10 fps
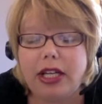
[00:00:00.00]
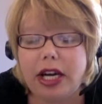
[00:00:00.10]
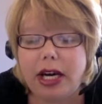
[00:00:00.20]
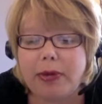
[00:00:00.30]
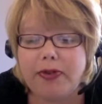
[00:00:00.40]

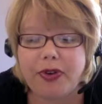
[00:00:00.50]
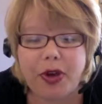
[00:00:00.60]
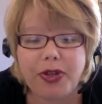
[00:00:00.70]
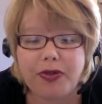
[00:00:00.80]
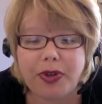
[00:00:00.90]
And for
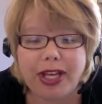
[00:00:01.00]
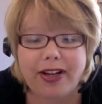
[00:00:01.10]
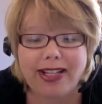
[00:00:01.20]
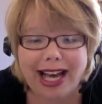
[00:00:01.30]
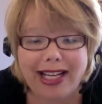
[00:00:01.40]
those of you that
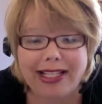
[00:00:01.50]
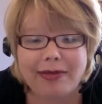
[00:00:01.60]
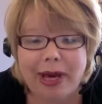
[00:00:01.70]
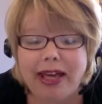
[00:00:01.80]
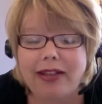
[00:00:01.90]
are not in
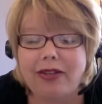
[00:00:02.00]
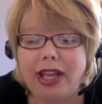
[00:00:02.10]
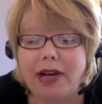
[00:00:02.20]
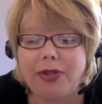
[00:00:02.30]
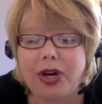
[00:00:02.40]
math or
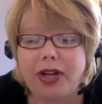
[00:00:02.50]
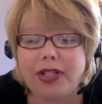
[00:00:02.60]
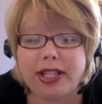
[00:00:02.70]
language arts,